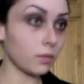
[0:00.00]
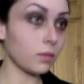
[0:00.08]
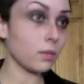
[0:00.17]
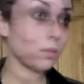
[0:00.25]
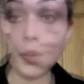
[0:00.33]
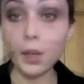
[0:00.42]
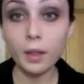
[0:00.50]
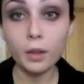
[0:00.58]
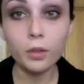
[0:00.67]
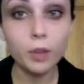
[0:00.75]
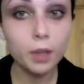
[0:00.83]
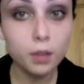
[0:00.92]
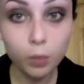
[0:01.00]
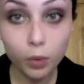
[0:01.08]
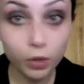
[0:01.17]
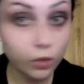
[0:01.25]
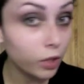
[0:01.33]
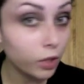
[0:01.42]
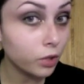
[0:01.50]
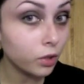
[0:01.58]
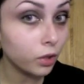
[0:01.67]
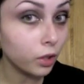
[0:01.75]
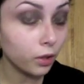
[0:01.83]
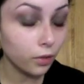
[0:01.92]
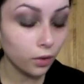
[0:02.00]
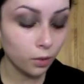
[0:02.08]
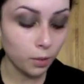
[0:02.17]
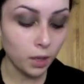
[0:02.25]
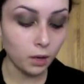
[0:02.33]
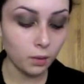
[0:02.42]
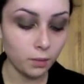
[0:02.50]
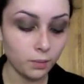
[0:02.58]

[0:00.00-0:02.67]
And already that creates a more structured look for the makeup.